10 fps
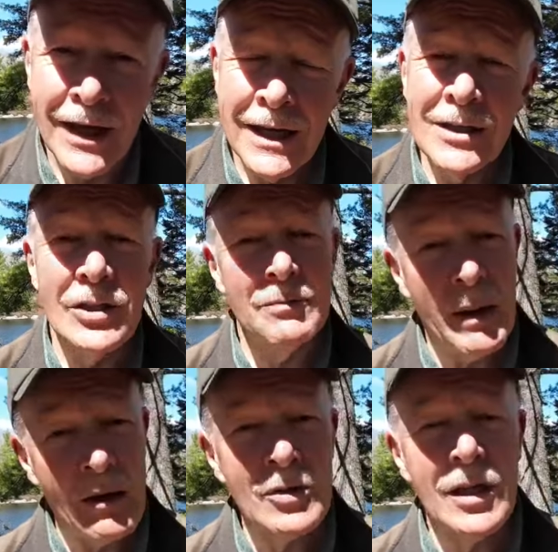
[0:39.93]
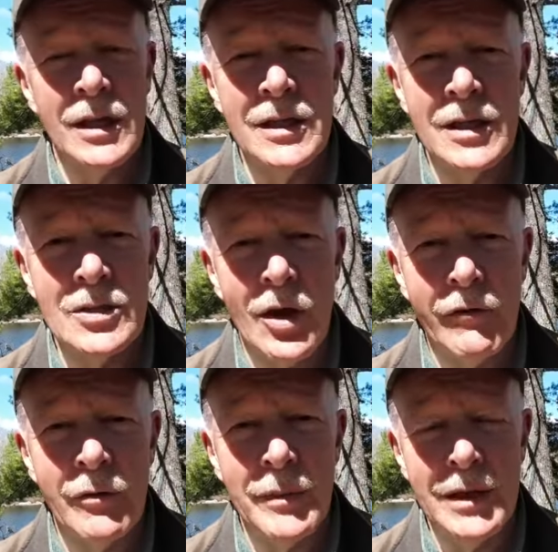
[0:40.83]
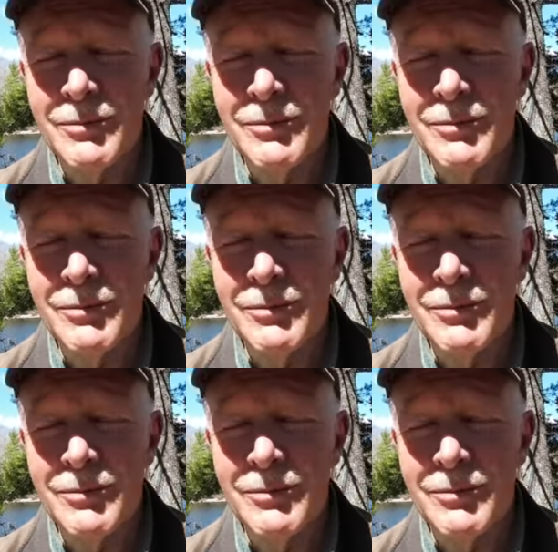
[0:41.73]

He just bounced ideas off of me.